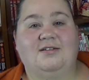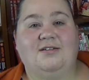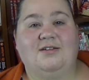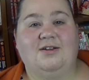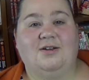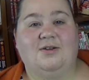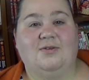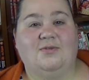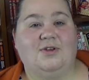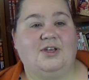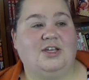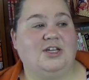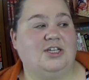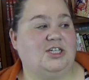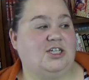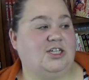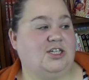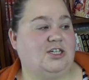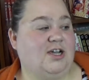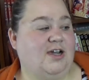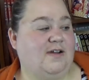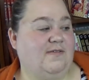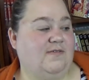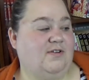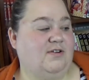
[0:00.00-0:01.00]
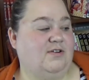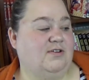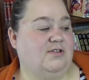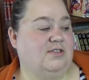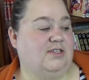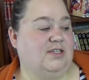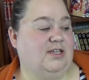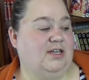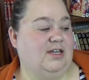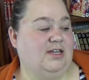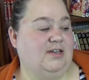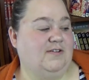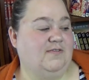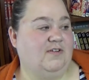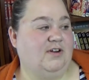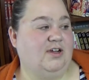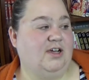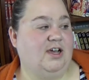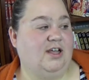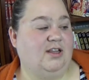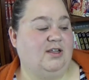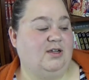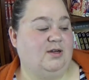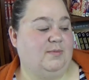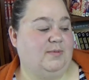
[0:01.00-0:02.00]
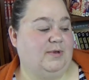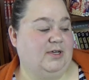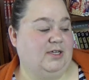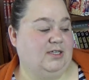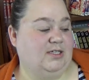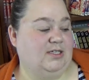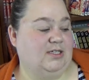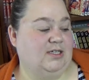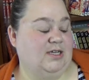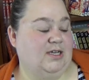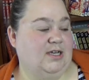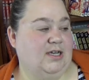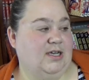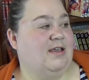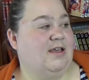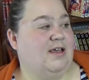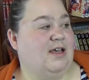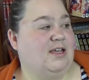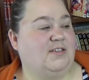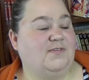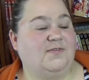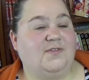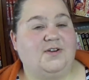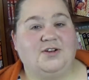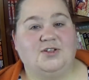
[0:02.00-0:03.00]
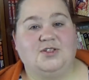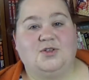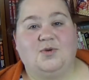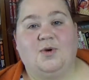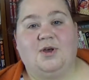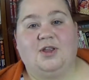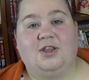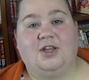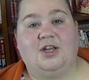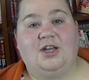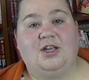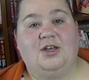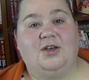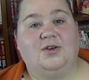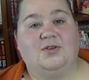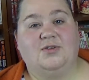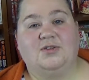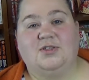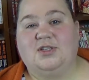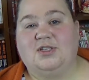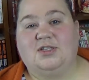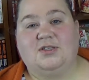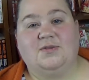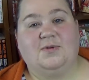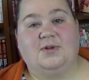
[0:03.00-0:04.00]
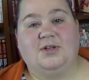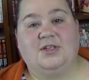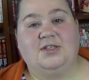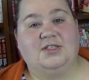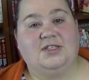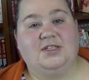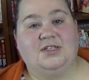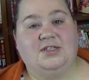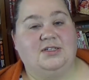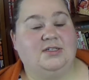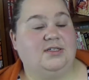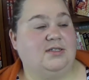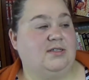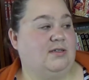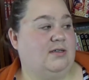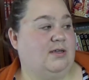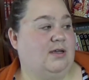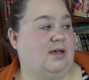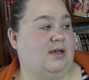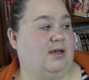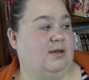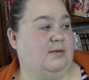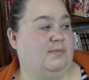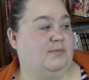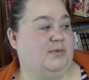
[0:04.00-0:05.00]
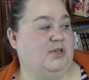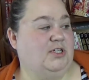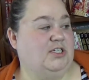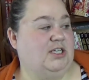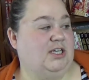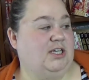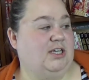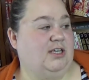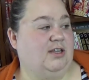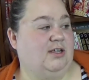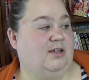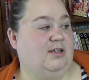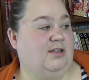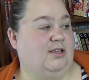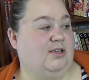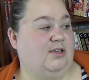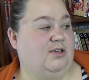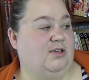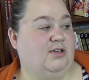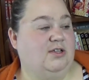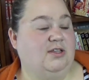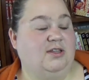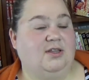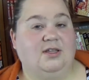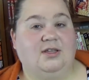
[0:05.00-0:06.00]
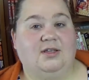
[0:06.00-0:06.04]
you know, each cover is in a different color, but as far as quality goes, this one isn't particularly good.